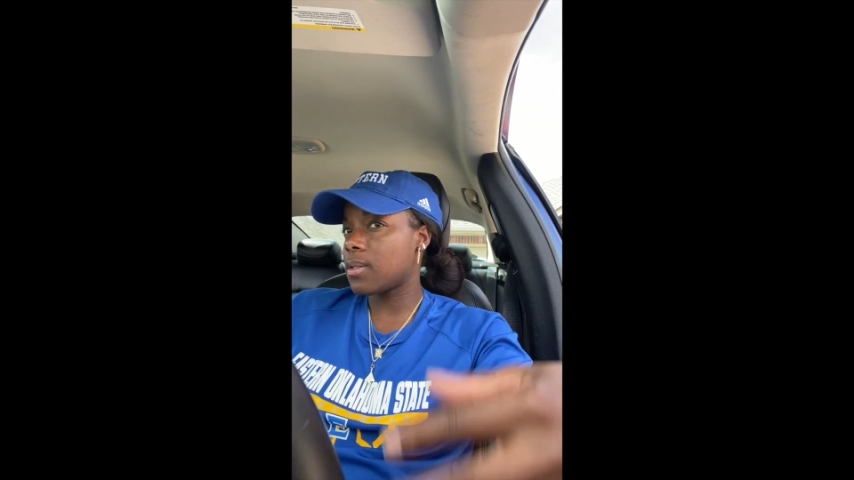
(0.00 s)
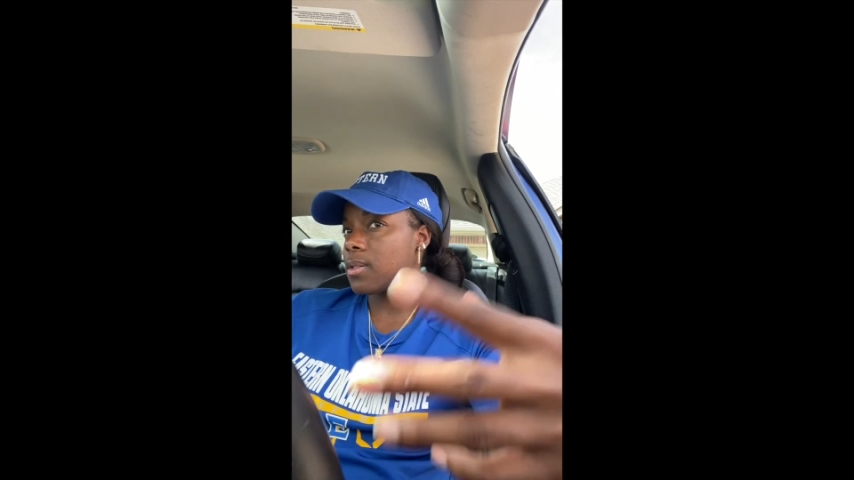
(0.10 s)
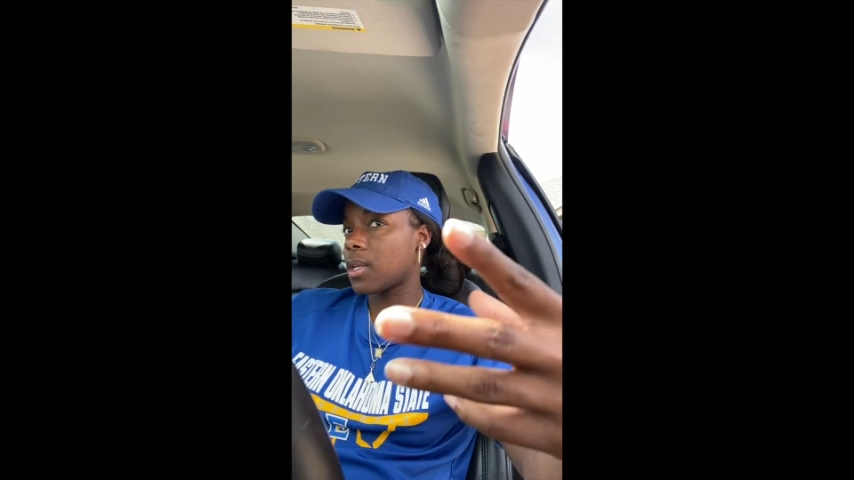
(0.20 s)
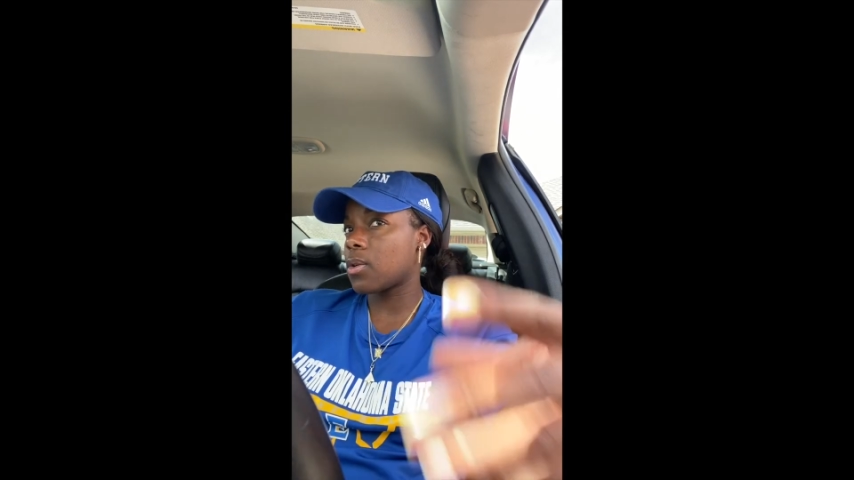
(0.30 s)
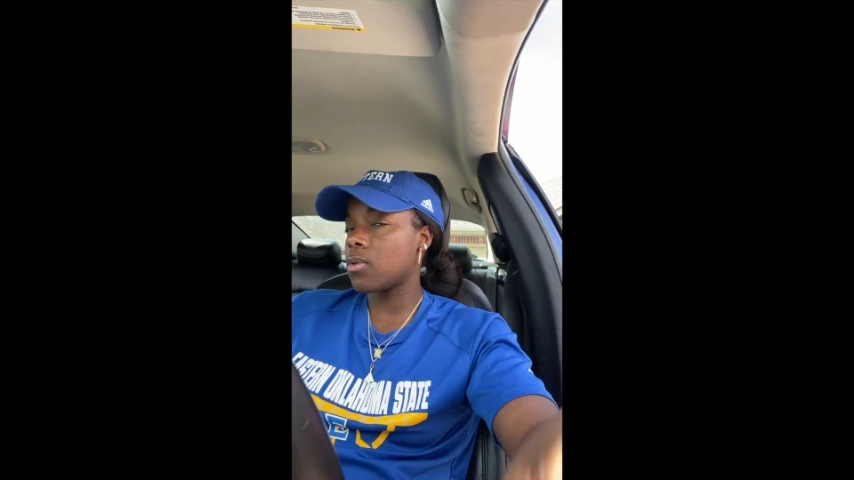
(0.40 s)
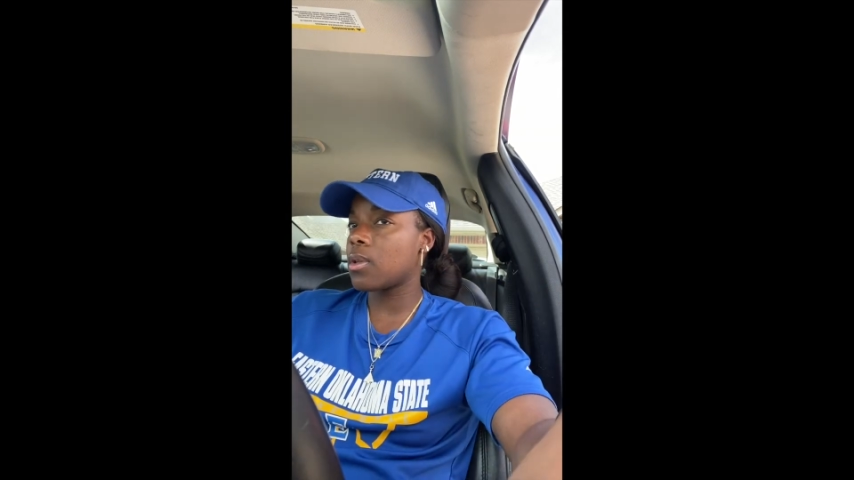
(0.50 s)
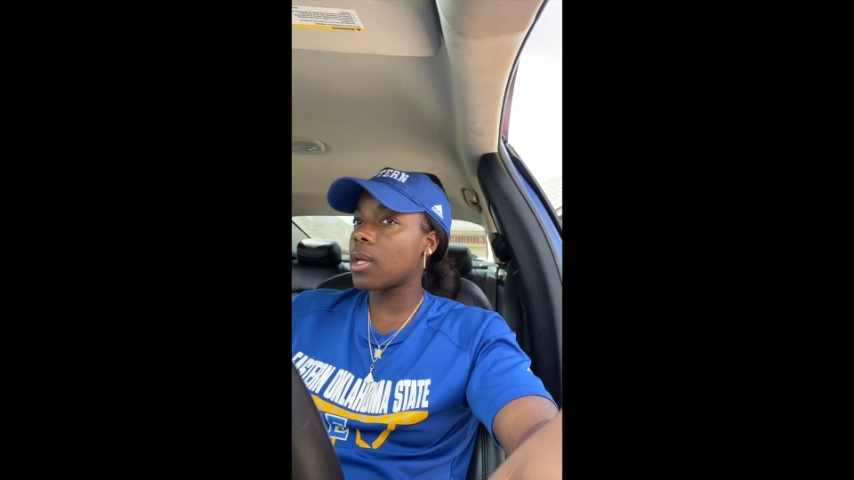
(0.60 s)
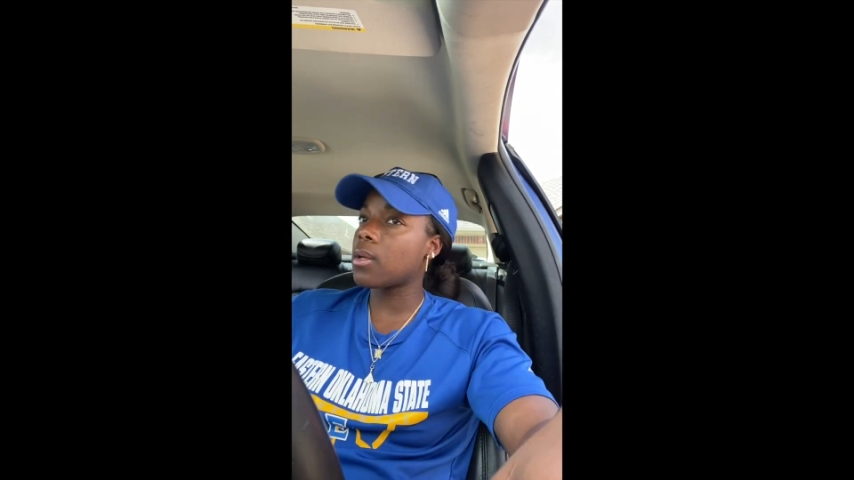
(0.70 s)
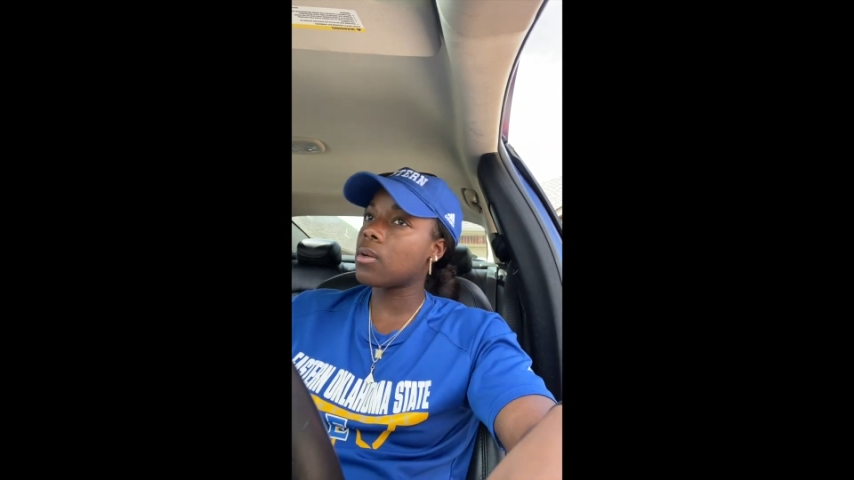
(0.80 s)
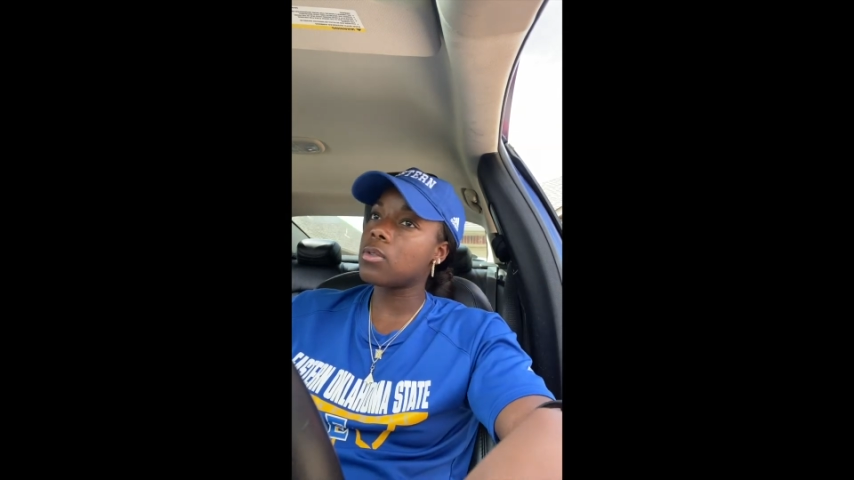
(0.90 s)
It's like, who do
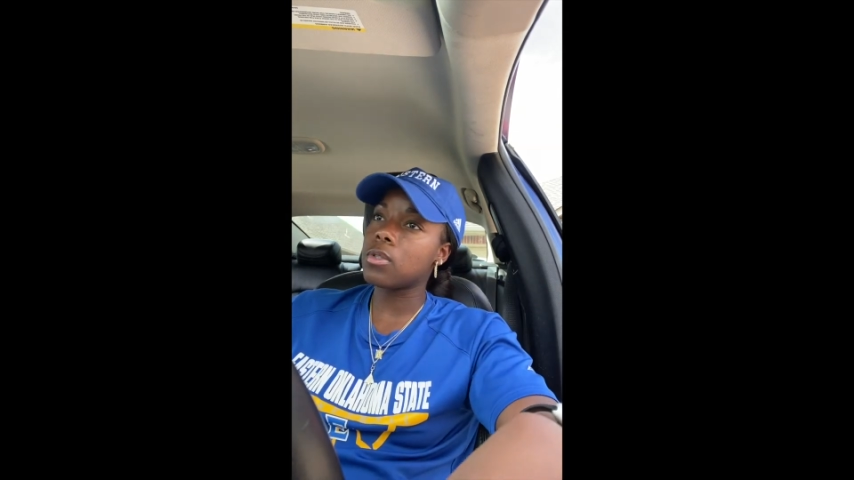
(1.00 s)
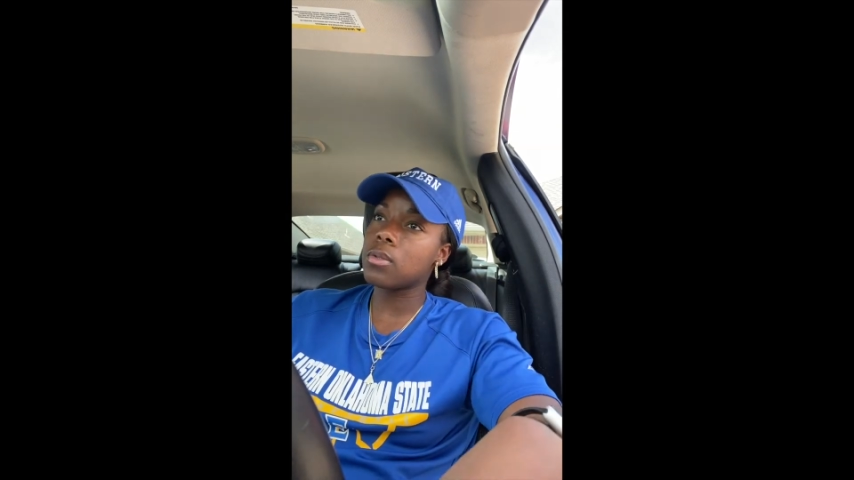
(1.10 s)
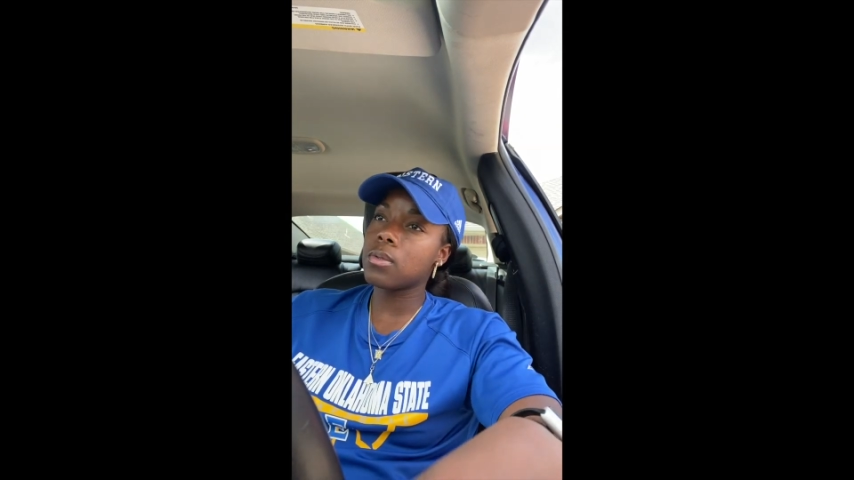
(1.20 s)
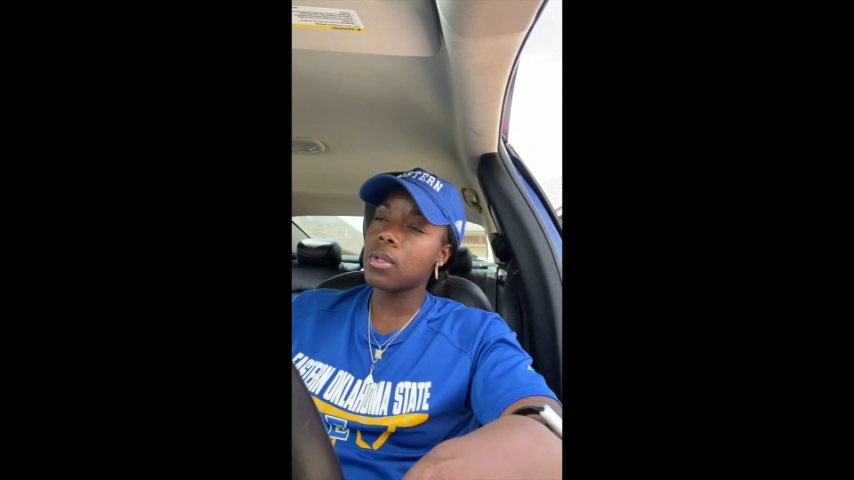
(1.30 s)
they go to?